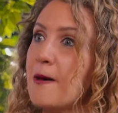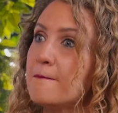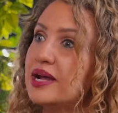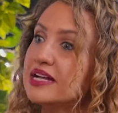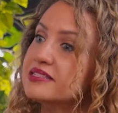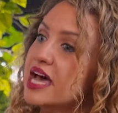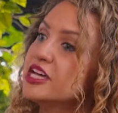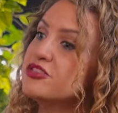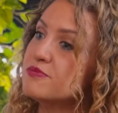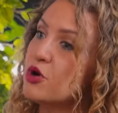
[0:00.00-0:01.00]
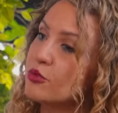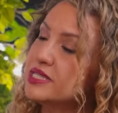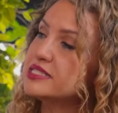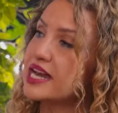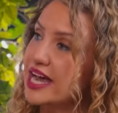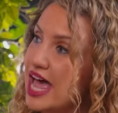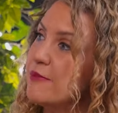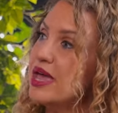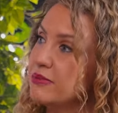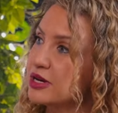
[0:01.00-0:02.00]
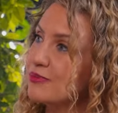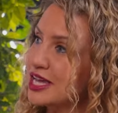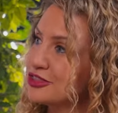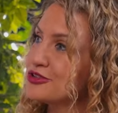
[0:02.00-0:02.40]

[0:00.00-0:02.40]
but I'll tell you the moments that I am able to make